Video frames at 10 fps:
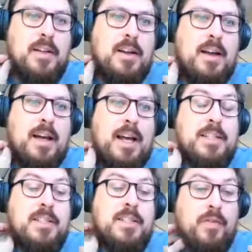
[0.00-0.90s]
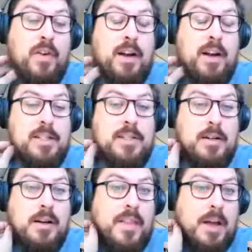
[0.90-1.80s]
I just finally got started
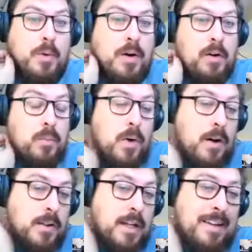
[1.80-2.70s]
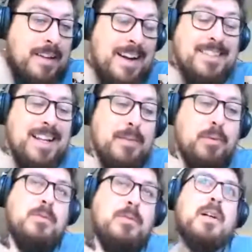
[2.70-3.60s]
on that walnut dining table.
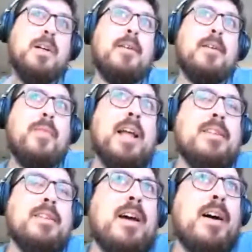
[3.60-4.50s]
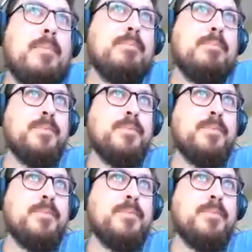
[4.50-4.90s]
I got the top